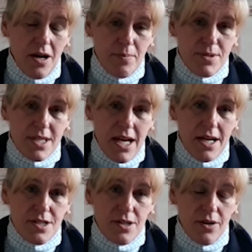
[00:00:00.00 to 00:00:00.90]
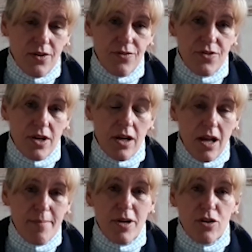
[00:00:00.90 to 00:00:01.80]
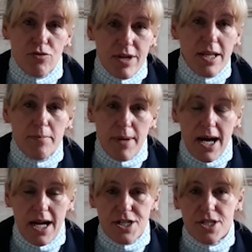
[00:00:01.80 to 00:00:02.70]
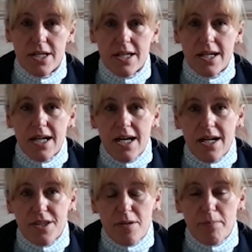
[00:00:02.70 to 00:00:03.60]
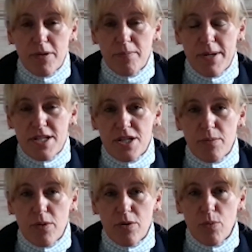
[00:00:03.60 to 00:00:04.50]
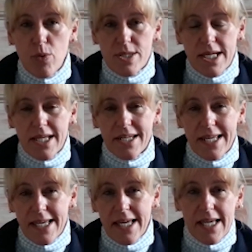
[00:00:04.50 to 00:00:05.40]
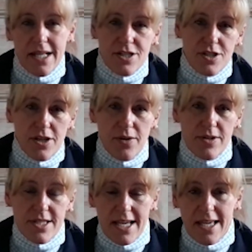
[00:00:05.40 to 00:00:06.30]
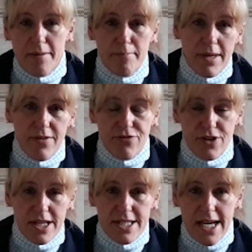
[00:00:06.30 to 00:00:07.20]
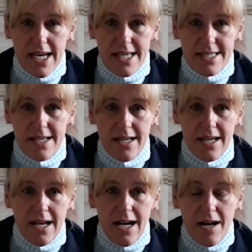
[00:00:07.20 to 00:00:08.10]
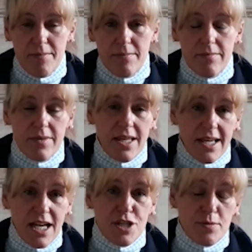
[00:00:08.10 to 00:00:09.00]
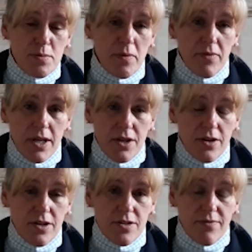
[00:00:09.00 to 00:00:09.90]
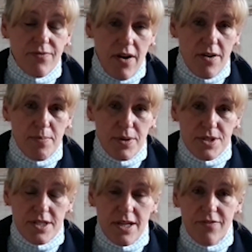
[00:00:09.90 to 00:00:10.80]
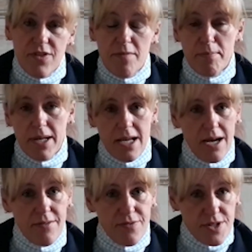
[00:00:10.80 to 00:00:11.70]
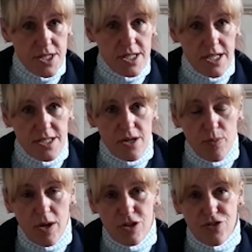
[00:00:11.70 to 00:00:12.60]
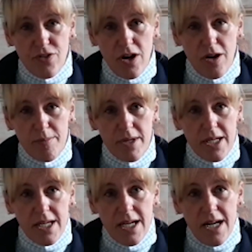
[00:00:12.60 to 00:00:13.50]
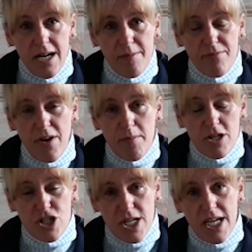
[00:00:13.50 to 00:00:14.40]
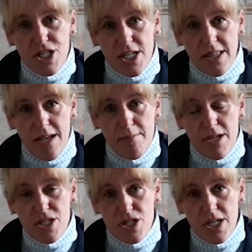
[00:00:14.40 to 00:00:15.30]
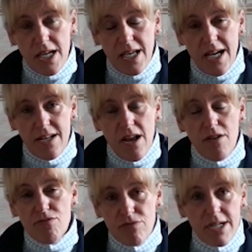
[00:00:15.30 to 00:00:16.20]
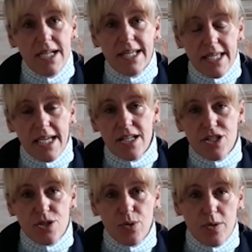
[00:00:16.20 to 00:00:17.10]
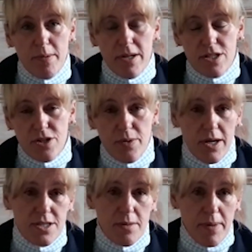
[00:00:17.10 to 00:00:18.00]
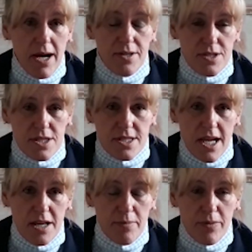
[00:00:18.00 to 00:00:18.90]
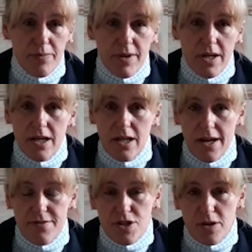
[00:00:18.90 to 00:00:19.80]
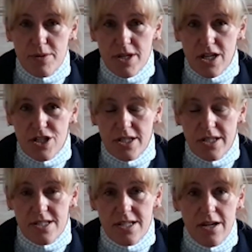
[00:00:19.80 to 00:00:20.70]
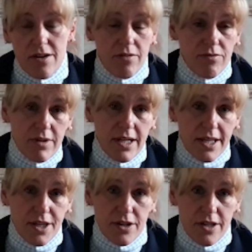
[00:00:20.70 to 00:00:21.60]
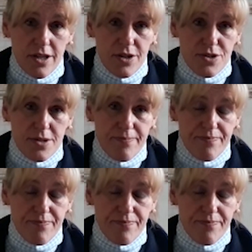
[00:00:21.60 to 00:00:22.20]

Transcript: upset of the climate green badge that Blue Peter were awarding and linking it to taking meat-free days. The engagement's been really good, very positive. They've been out and visited a Welsh farm, very much changing their messaging and really keen to talk about to us about sustainable livestock production. So really good news.